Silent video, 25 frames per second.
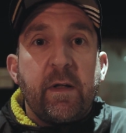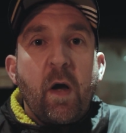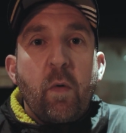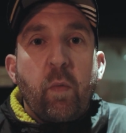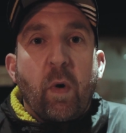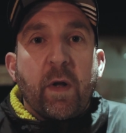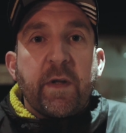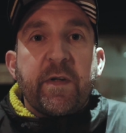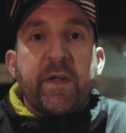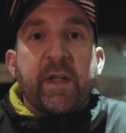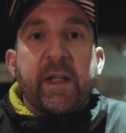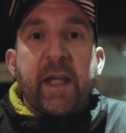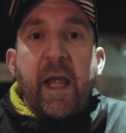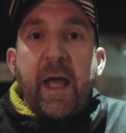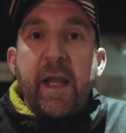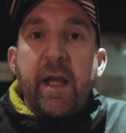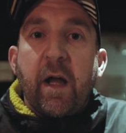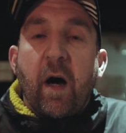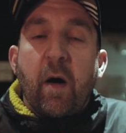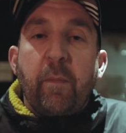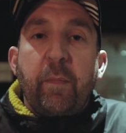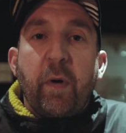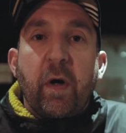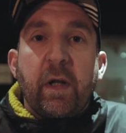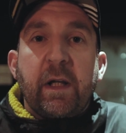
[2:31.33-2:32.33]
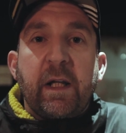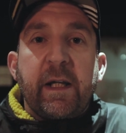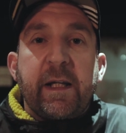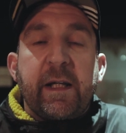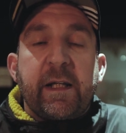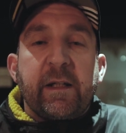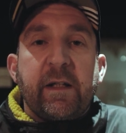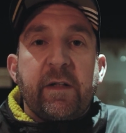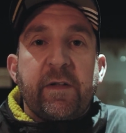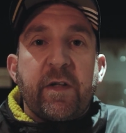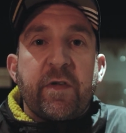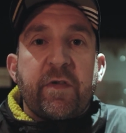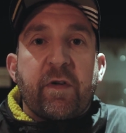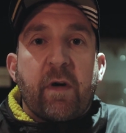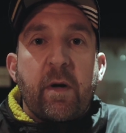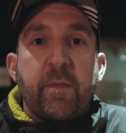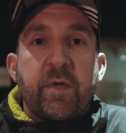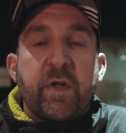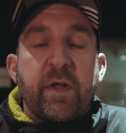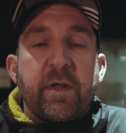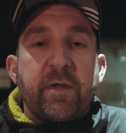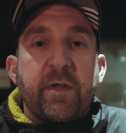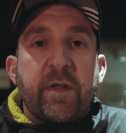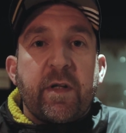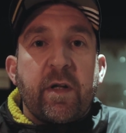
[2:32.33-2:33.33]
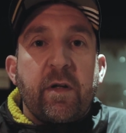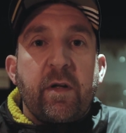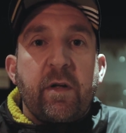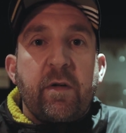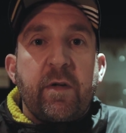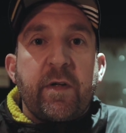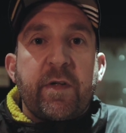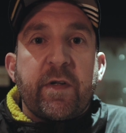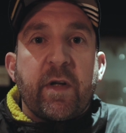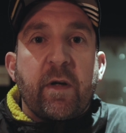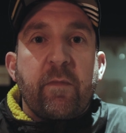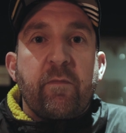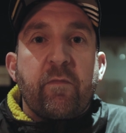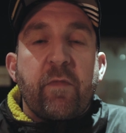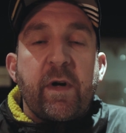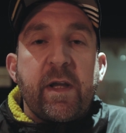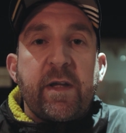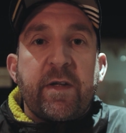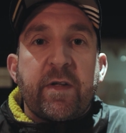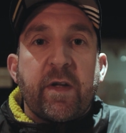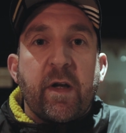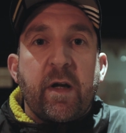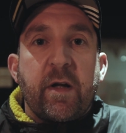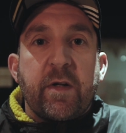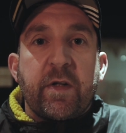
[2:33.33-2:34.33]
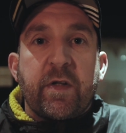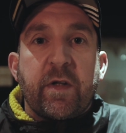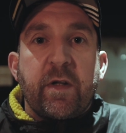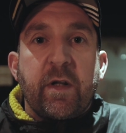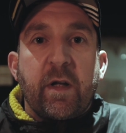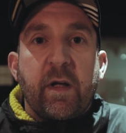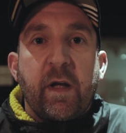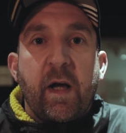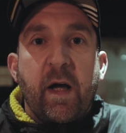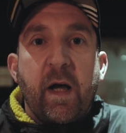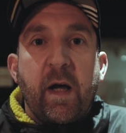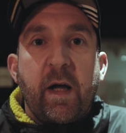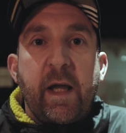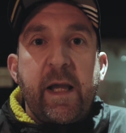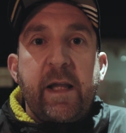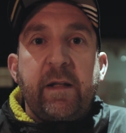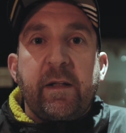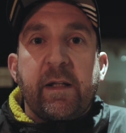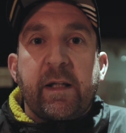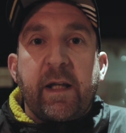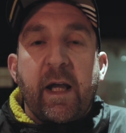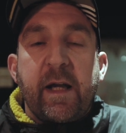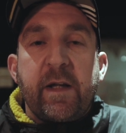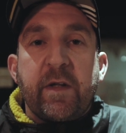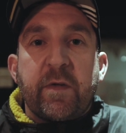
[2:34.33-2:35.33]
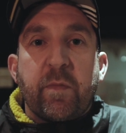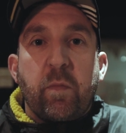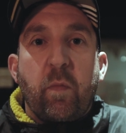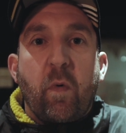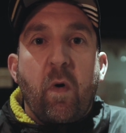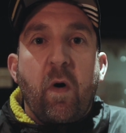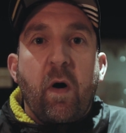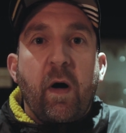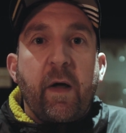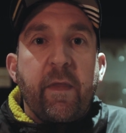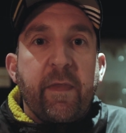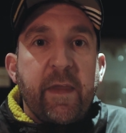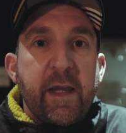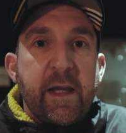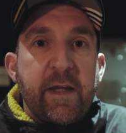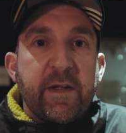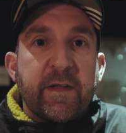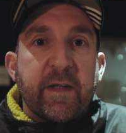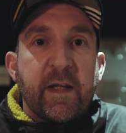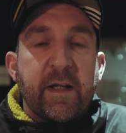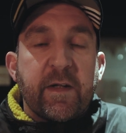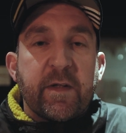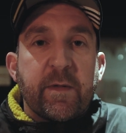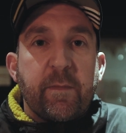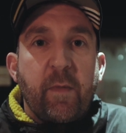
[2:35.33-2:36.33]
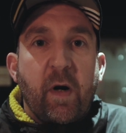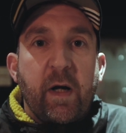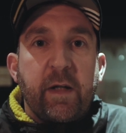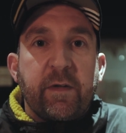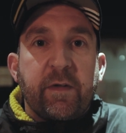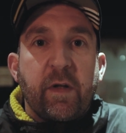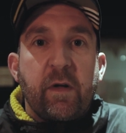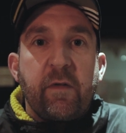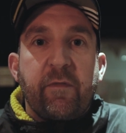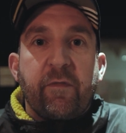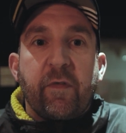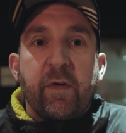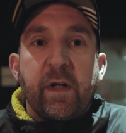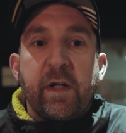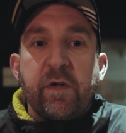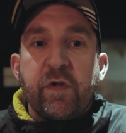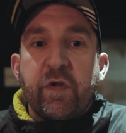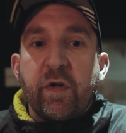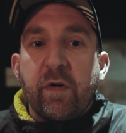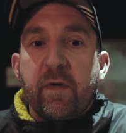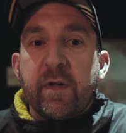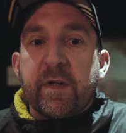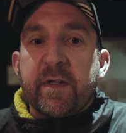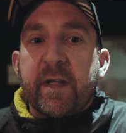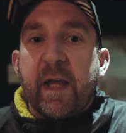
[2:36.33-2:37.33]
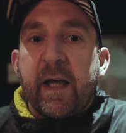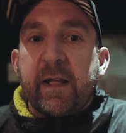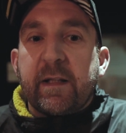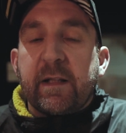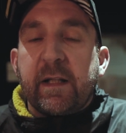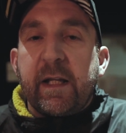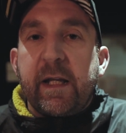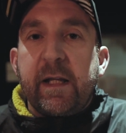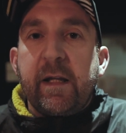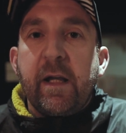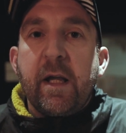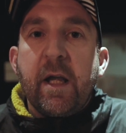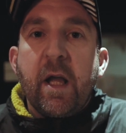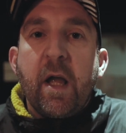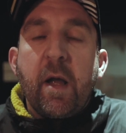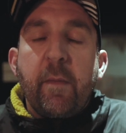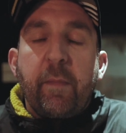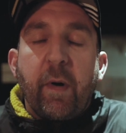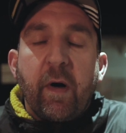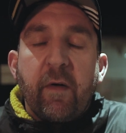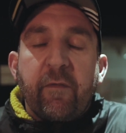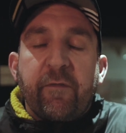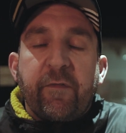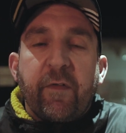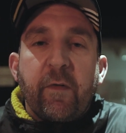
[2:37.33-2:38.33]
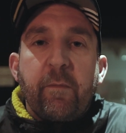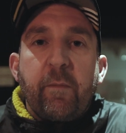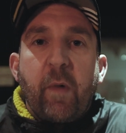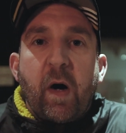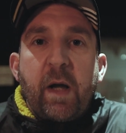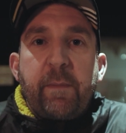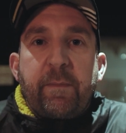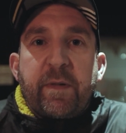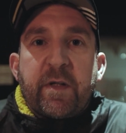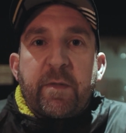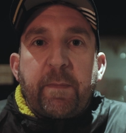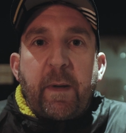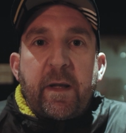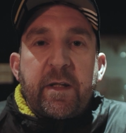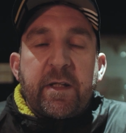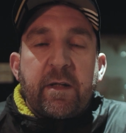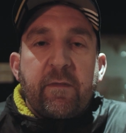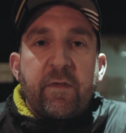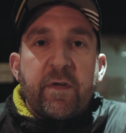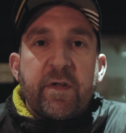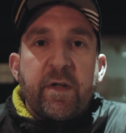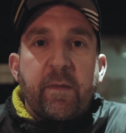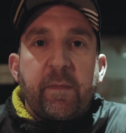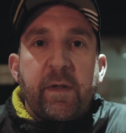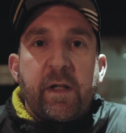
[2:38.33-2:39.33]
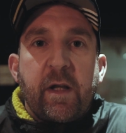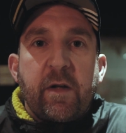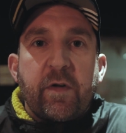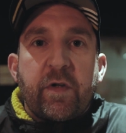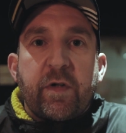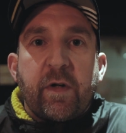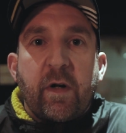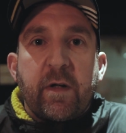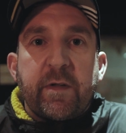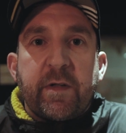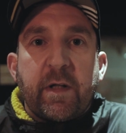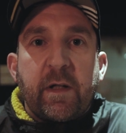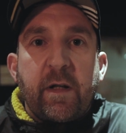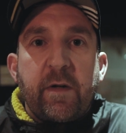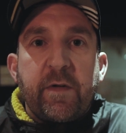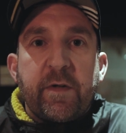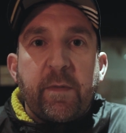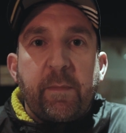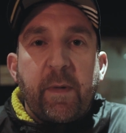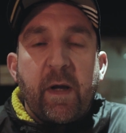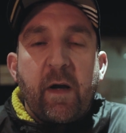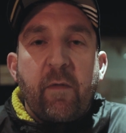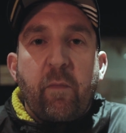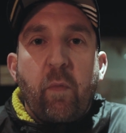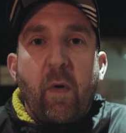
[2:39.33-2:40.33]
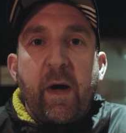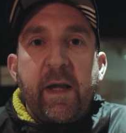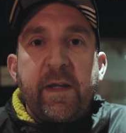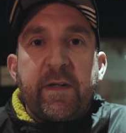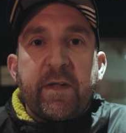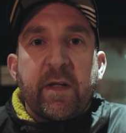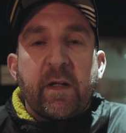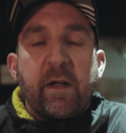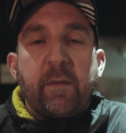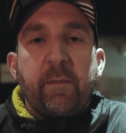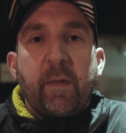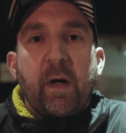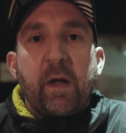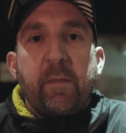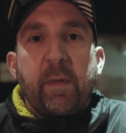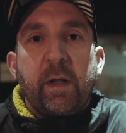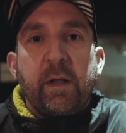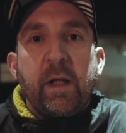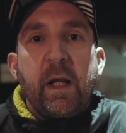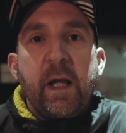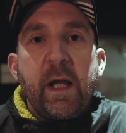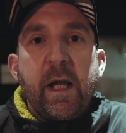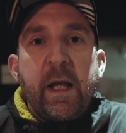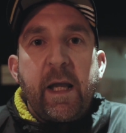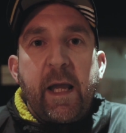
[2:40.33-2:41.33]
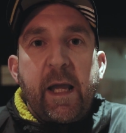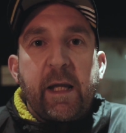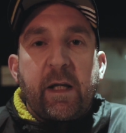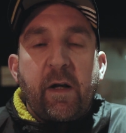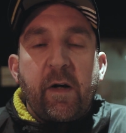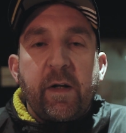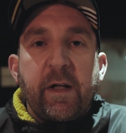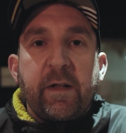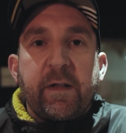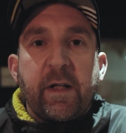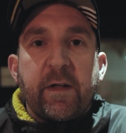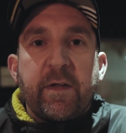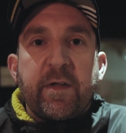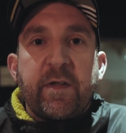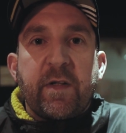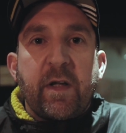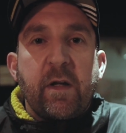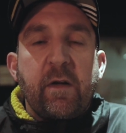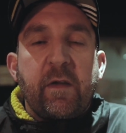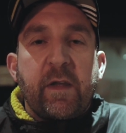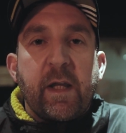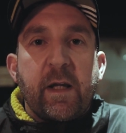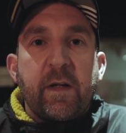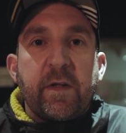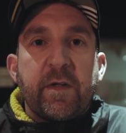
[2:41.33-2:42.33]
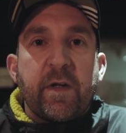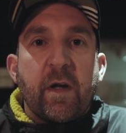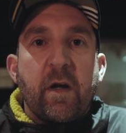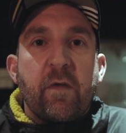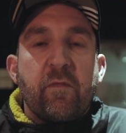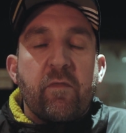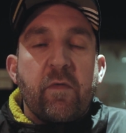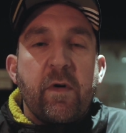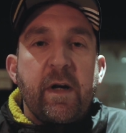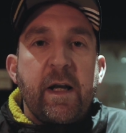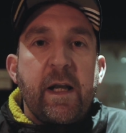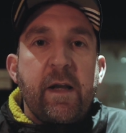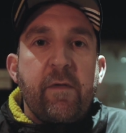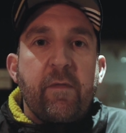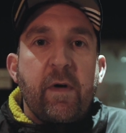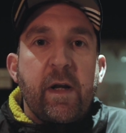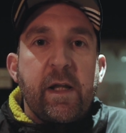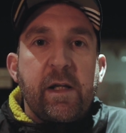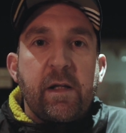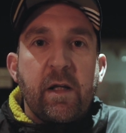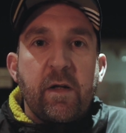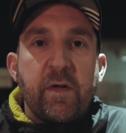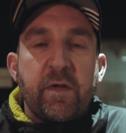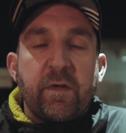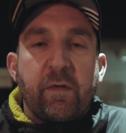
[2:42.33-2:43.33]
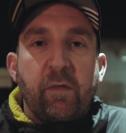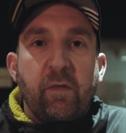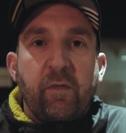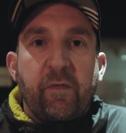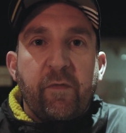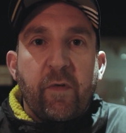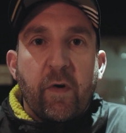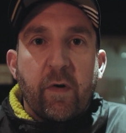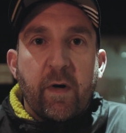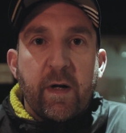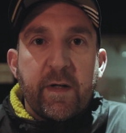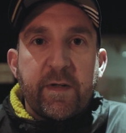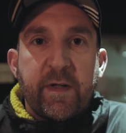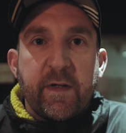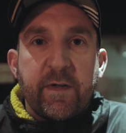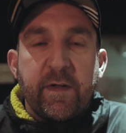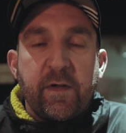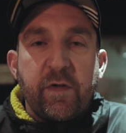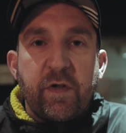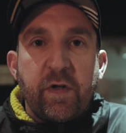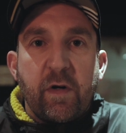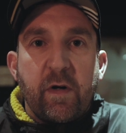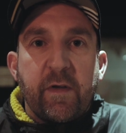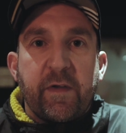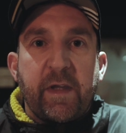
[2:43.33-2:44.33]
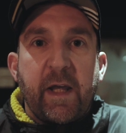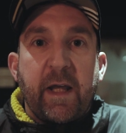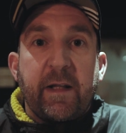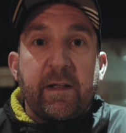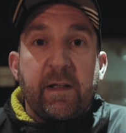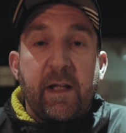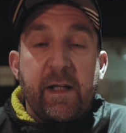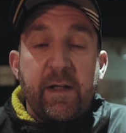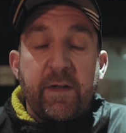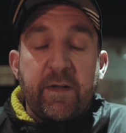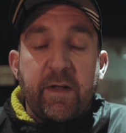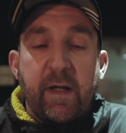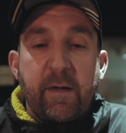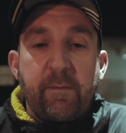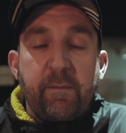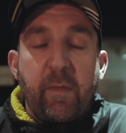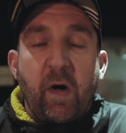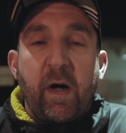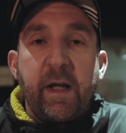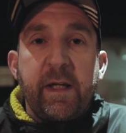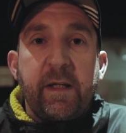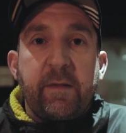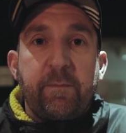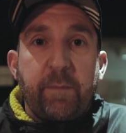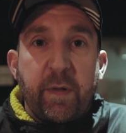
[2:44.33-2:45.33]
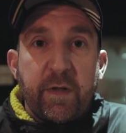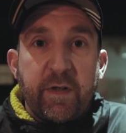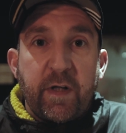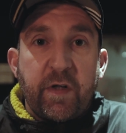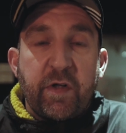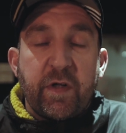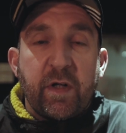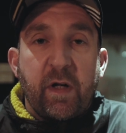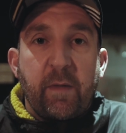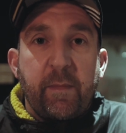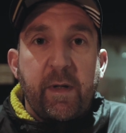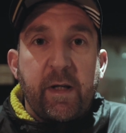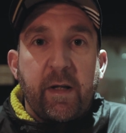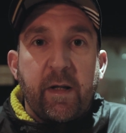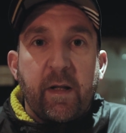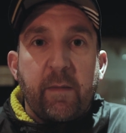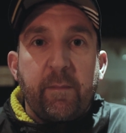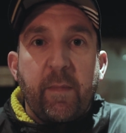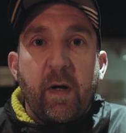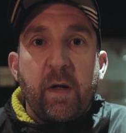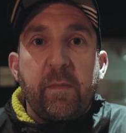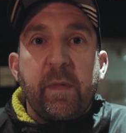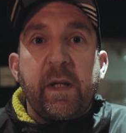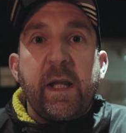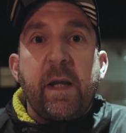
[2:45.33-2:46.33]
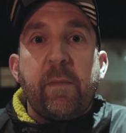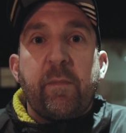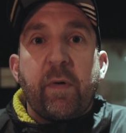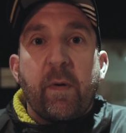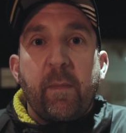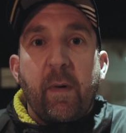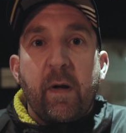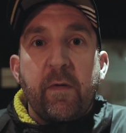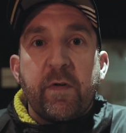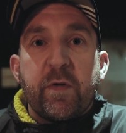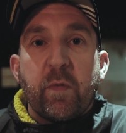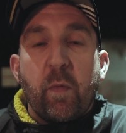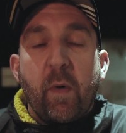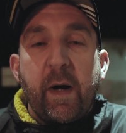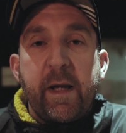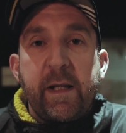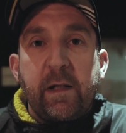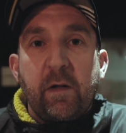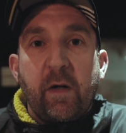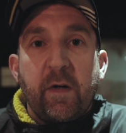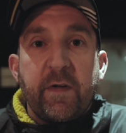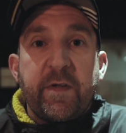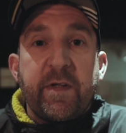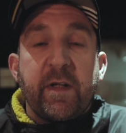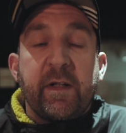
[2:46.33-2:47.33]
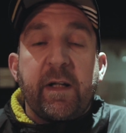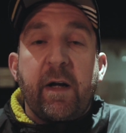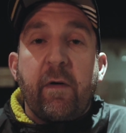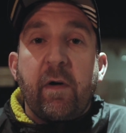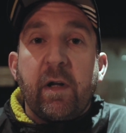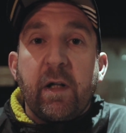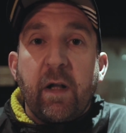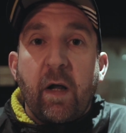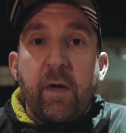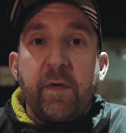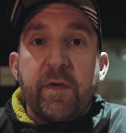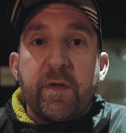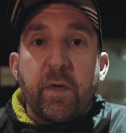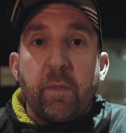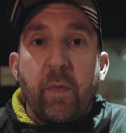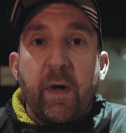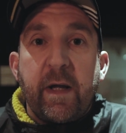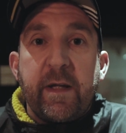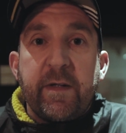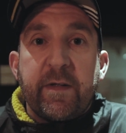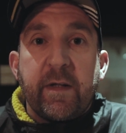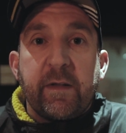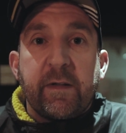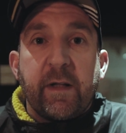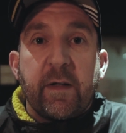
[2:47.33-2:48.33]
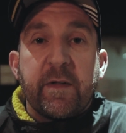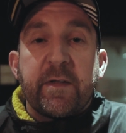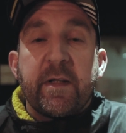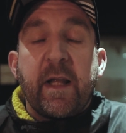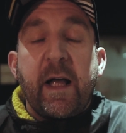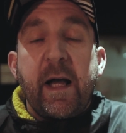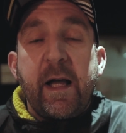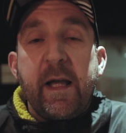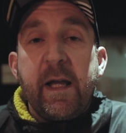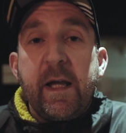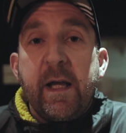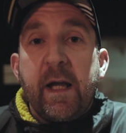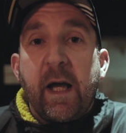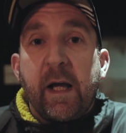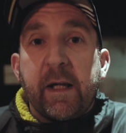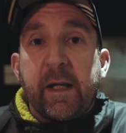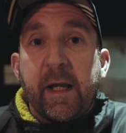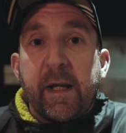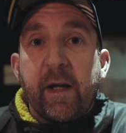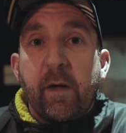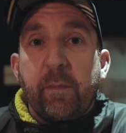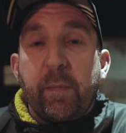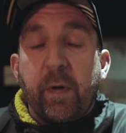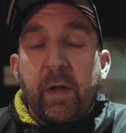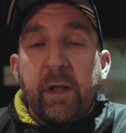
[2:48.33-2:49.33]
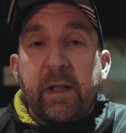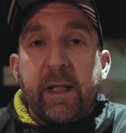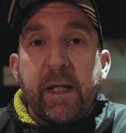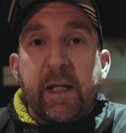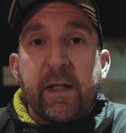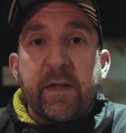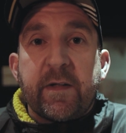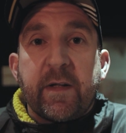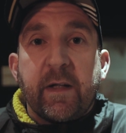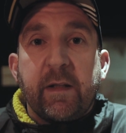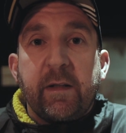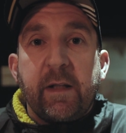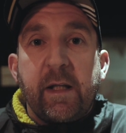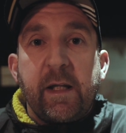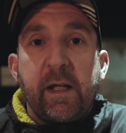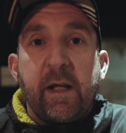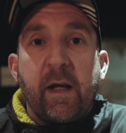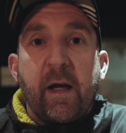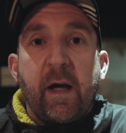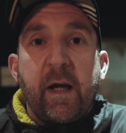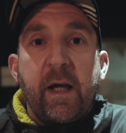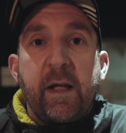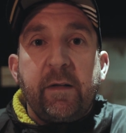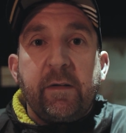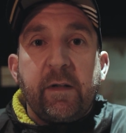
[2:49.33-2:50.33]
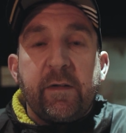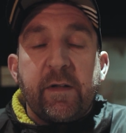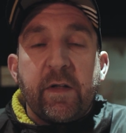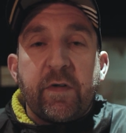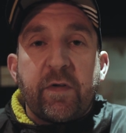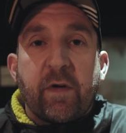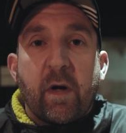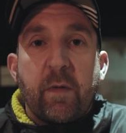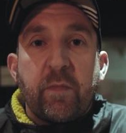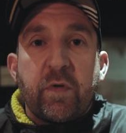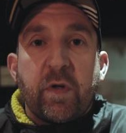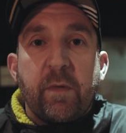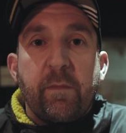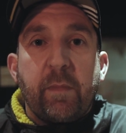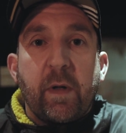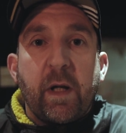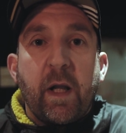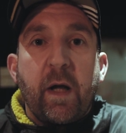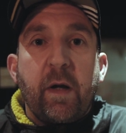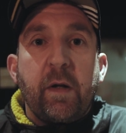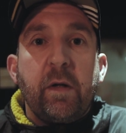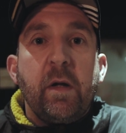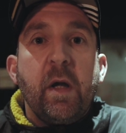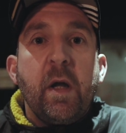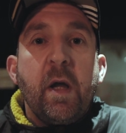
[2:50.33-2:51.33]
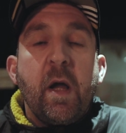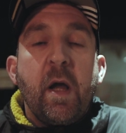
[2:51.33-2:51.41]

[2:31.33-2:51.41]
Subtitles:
Once again, I'll put a link in the description to some research that indicates what these things might do for an endurance athlete. But from my perspective as somebody that's trying to lose a bit of weight at the moment, it kind of does two things that are really useful for us as endurance athletes. In my position I'm in at the moment, it promotes weight loss, and there are loads of ways it does that. Again, I'll put links in the description below.